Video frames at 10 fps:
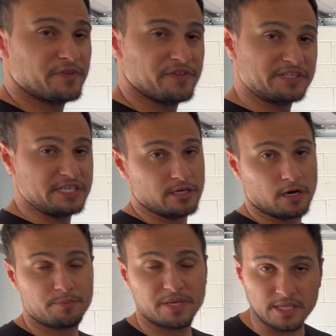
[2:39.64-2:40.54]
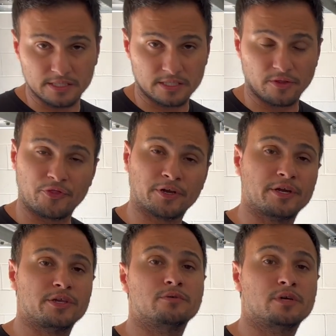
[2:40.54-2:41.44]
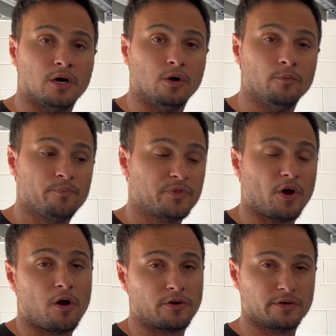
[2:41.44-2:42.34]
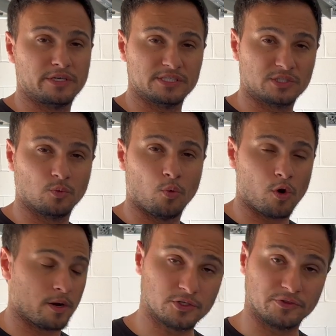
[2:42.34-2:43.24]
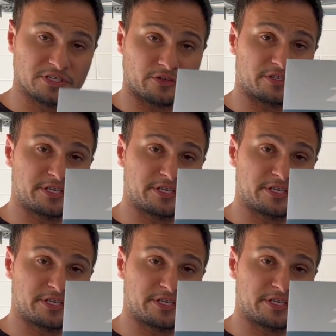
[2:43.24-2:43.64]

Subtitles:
than the TRPs. The thicker you go, the harder it is to warp. So these are the